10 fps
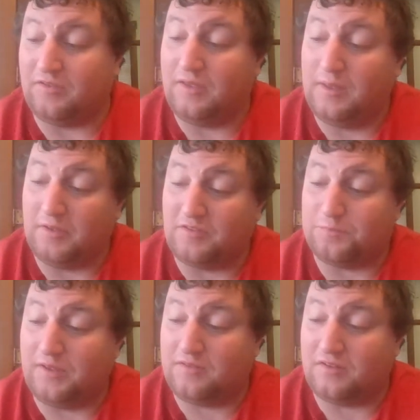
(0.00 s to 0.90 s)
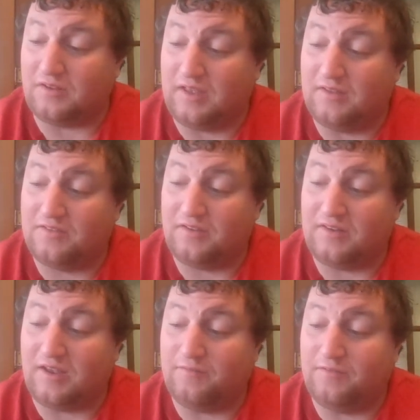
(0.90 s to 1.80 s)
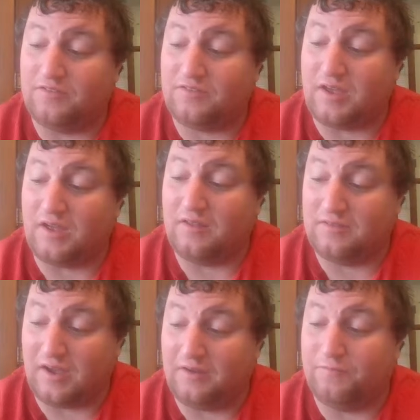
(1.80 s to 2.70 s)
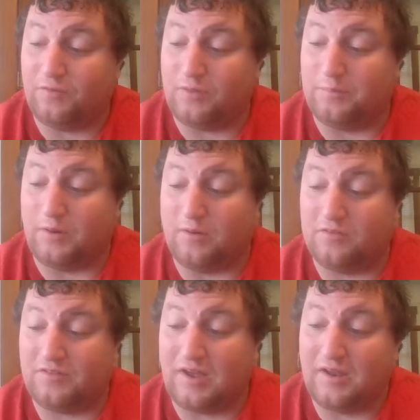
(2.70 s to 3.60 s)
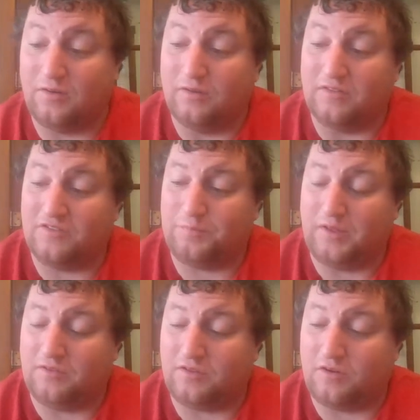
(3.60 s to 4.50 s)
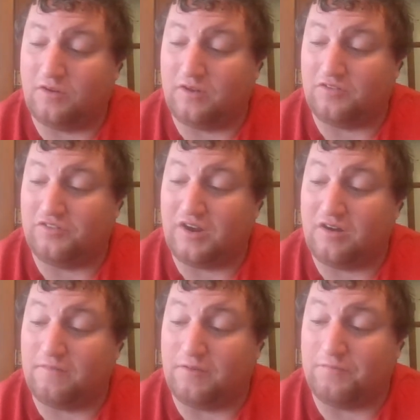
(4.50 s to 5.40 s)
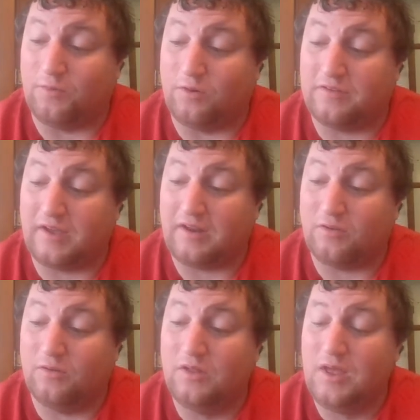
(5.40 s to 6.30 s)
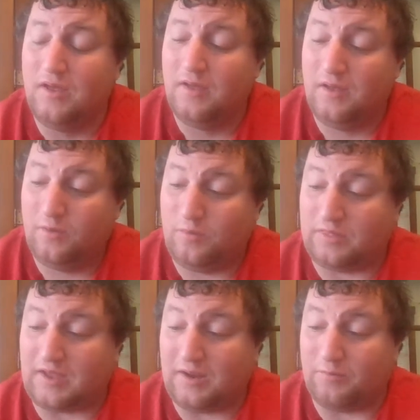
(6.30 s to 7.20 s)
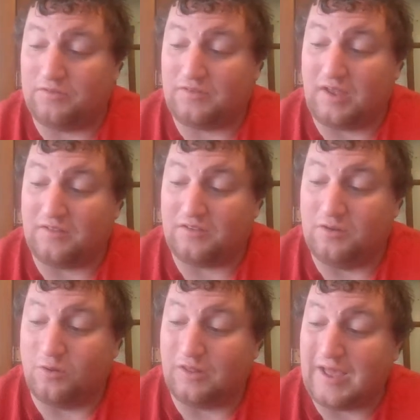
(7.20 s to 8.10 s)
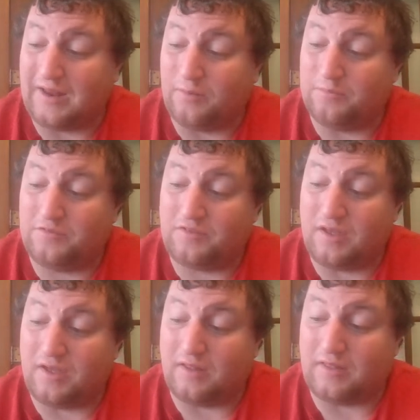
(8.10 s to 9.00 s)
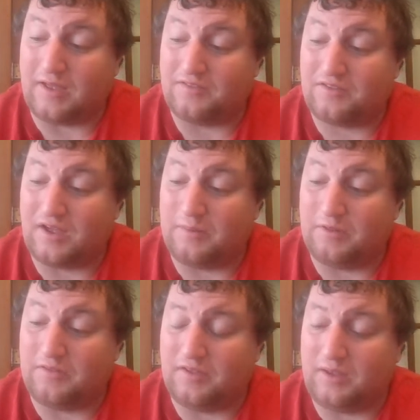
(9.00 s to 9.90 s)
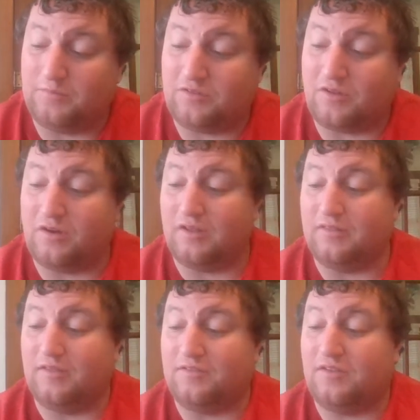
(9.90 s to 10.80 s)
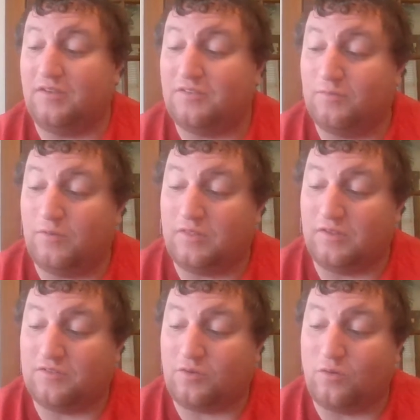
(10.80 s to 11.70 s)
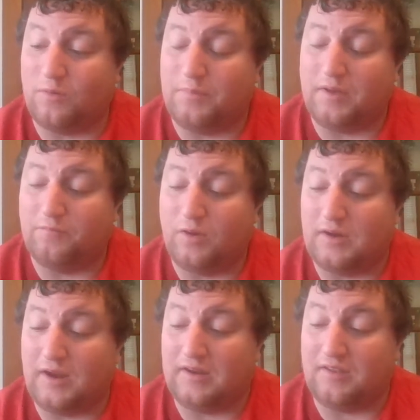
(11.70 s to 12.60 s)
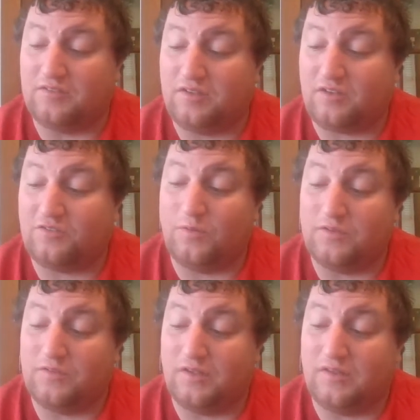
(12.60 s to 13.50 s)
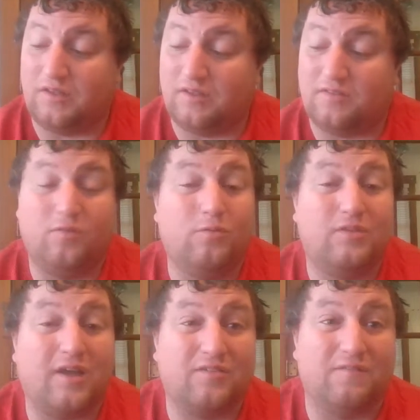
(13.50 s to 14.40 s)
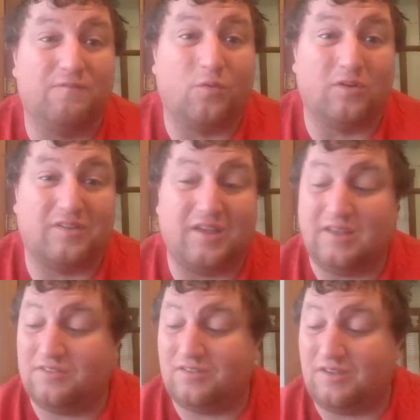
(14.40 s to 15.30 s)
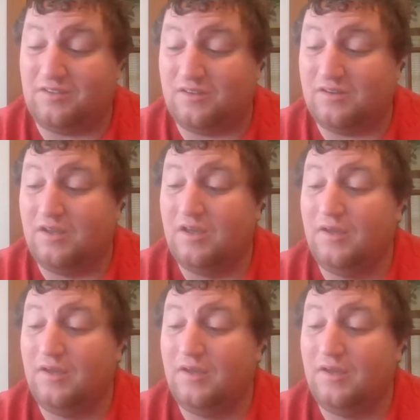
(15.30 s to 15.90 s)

Emma Spence and Kenzie Davis tied for the bars title, and Spence earned a share of the floor title with Iowa State's Noel Adams. The last time the team started the season with a score above 196 was in the 2014 season.